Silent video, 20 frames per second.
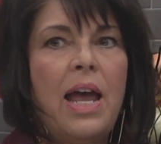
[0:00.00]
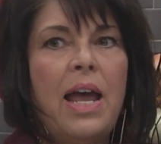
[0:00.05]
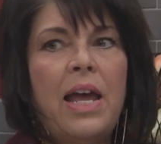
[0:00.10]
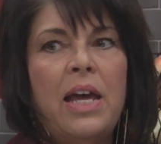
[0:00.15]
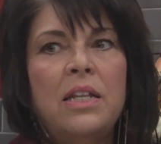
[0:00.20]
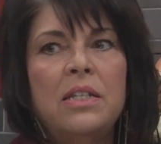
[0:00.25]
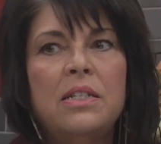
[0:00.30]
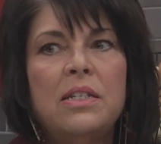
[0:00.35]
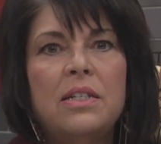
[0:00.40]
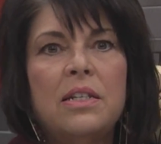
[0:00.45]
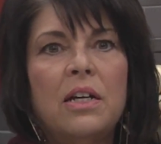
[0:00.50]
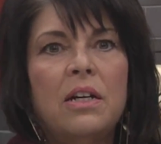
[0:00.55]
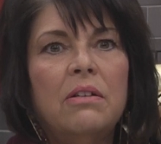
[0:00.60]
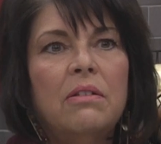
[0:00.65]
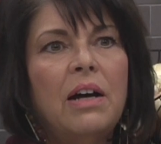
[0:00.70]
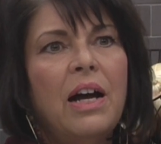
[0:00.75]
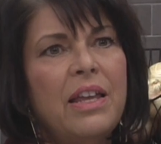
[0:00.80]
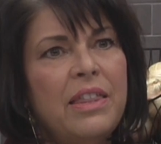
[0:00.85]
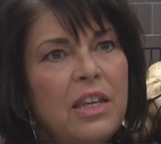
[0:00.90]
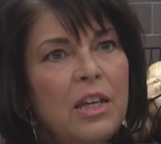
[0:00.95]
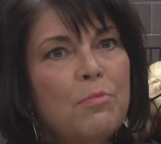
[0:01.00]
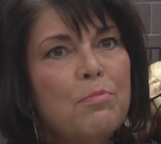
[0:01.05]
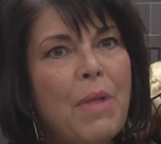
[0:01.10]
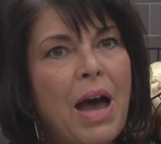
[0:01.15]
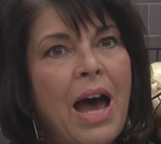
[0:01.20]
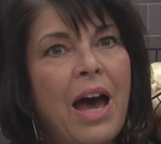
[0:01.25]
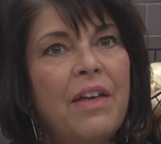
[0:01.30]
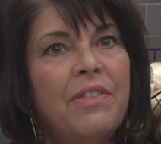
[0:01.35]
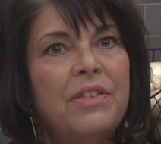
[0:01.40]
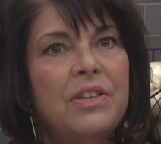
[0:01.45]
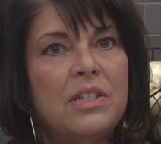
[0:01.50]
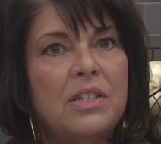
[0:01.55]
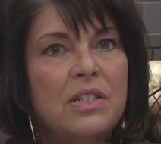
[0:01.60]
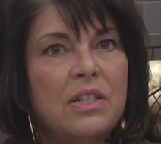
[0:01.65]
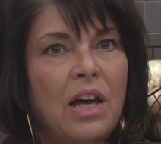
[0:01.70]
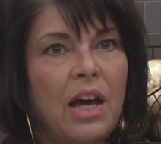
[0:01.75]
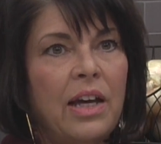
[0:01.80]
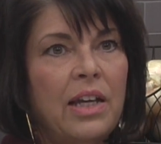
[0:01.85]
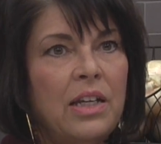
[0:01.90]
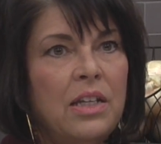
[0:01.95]
And so I think math and
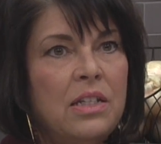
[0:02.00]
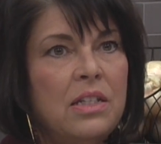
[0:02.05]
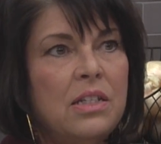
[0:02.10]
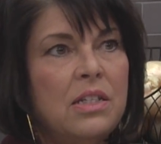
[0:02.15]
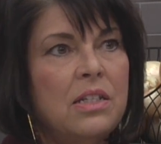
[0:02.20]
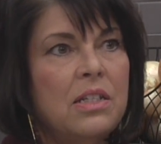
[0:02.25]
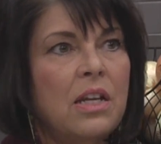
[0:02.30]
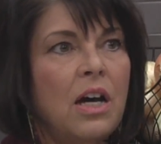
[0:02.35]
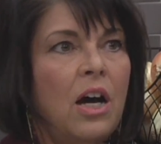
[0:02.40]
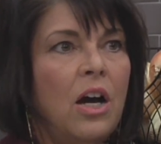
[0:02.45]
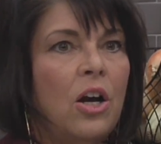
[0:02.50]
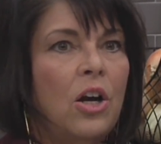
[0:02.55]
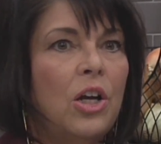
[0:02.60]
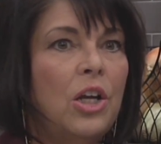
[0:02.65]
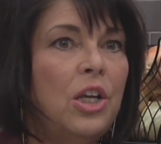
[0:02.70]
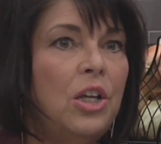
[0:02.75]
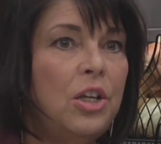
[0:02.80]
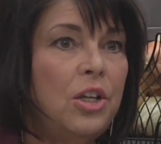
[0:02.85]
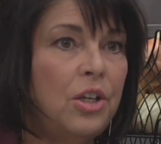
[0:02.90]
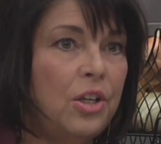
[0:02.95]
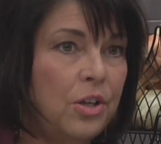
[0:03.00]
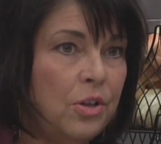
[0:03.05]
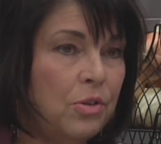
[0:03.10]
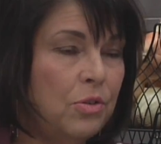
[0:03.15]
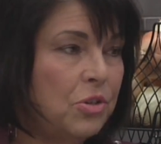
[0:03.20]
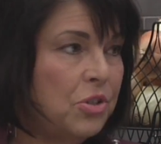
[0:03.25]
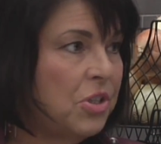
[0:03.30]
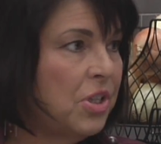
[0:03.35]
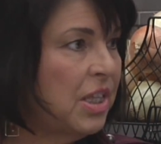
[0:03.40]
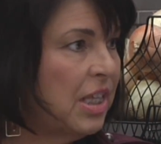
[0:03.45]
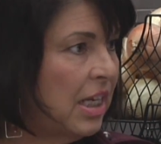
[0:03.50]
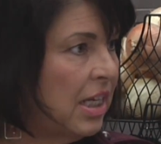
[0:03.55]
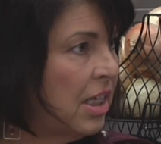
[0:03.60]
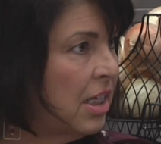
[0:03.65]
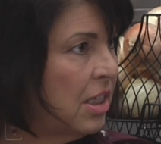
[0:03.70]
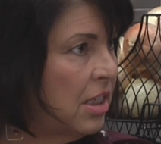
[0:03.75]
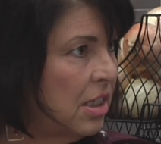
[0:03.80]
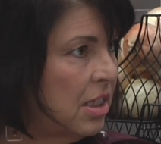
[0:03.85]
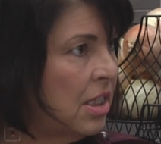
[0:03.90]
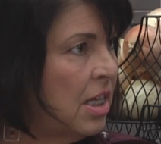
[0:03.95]
science are huge
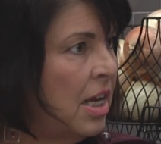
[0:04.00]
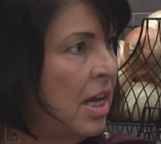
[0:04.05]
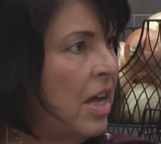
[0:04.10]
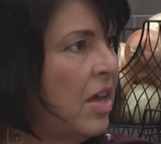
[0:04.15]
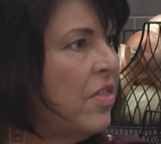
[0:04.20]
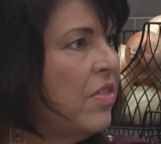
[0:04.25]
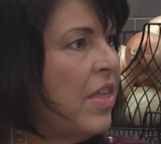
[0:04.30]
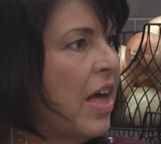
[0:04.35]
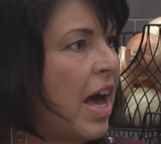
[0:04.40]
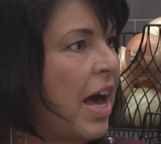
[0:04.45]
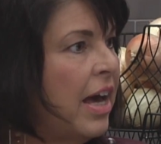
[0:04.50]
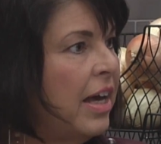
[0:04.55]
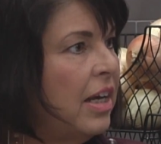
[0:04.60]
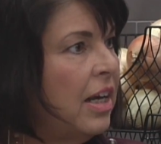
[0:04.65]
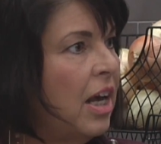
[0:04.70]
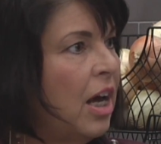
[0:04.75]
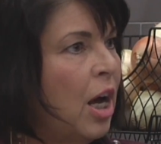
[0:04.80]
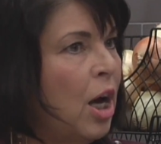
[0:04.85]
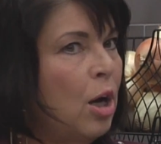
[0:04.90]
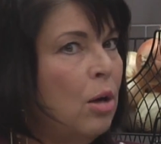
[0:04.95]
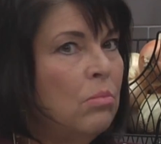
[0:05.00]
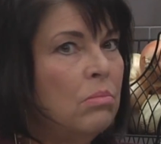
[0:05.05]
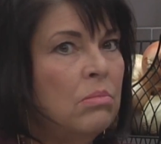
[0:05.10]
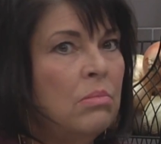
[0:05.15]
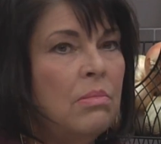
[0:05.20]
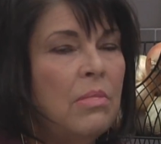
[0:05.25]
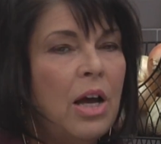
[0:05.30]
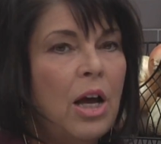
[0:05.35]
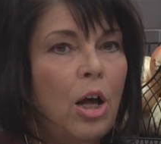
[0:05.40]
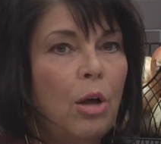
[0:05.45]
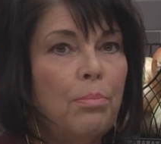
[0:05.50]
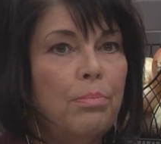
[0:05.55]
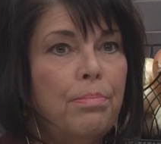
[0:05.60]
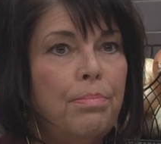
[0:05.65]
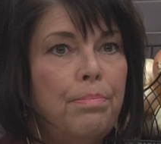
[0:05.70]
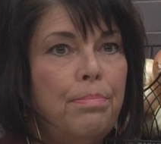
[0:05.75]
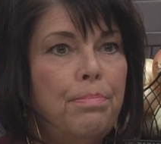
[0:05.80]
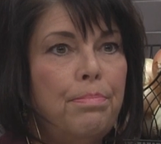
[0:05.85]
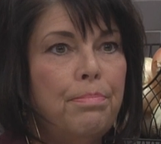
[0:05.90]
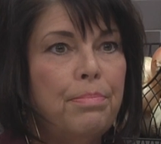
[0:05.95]
things that
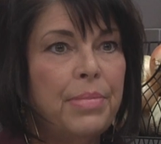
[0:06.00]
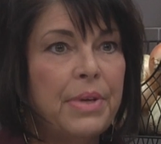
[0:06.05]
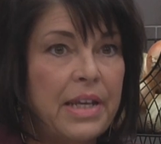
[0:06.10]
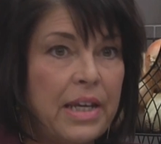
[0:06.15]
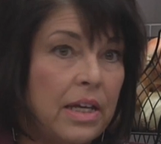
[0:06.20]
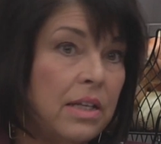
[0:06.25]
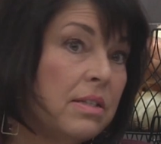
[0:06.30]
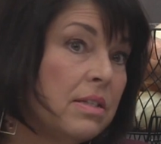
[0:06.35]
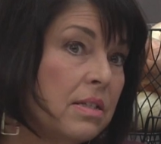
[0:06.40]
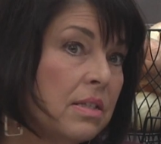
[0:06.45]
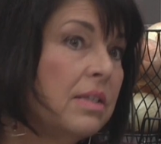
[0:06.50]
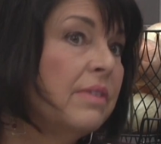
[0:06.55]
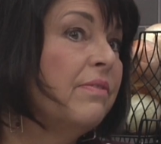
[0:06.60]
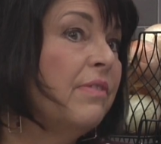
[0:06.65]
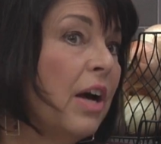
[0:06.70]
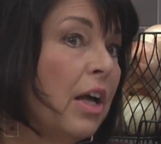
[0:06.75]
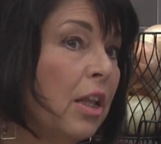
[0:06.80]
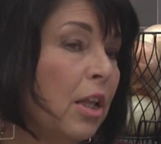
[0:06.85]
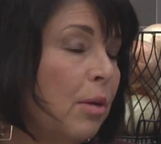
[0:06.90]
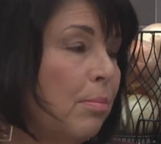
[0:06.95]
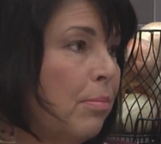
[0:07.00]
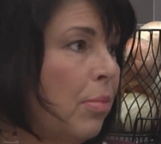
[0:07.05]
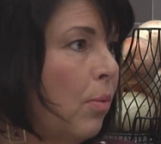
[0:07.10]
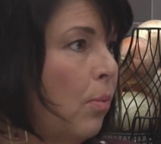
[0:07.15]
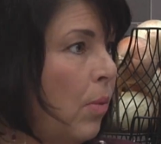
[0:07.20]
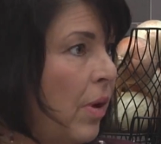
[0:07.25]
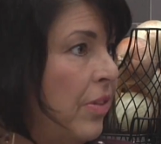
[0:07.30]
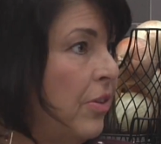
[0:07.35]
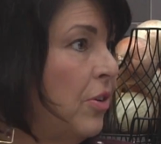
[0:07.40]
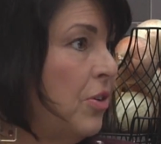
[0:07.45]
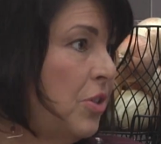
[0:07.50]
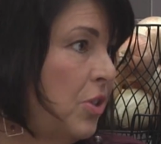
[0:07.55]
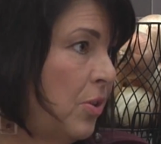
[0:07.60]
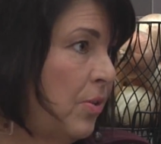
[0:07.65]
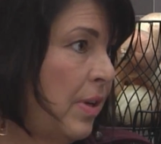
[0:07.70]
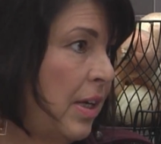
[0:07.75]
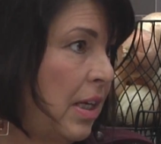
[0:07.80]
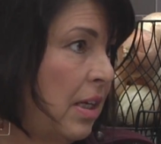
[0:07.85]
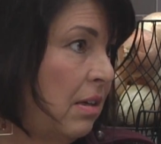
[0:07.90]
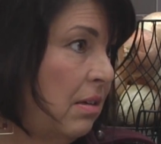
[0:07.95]
help kids develop when they're
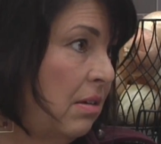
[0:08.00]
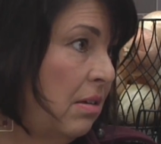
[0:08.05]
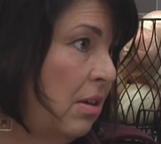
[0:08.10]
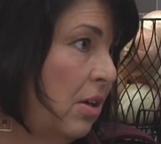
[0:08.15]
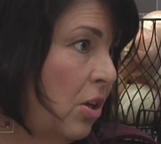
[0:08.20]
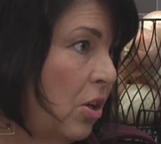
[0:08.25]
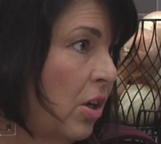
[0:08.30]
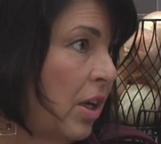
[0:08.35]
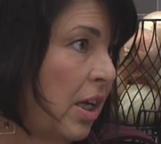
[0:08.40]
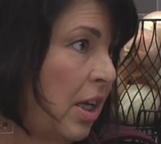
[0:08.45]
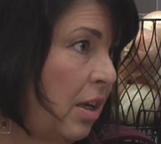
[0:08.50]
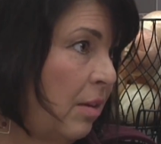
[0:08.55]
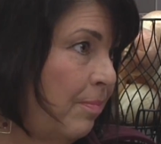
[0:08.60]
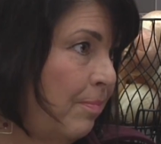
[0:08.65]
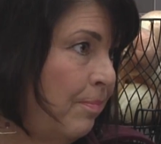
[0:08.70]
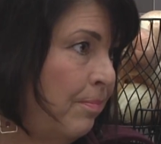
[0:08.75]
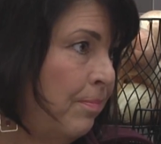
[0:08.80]
doing cooking.